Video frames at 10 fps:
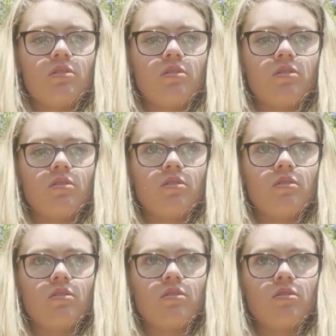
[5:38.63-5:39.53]

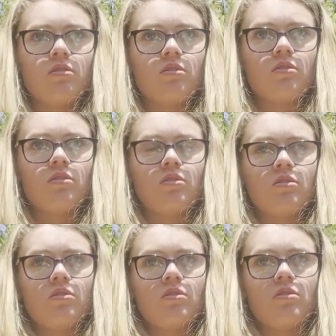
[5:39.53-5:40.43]

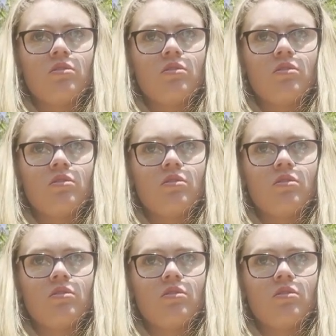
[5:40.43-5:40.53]
(silence)